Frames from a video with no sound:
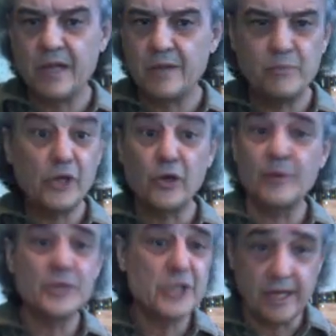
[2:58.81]
big
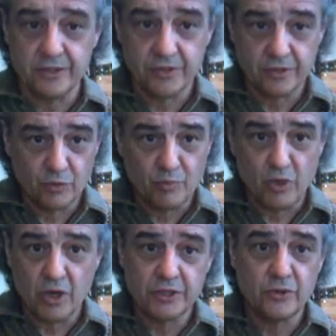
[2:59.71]
garbage cans. They're
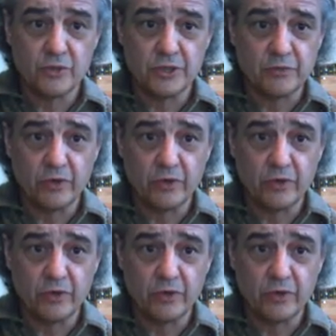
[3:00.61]
repositories for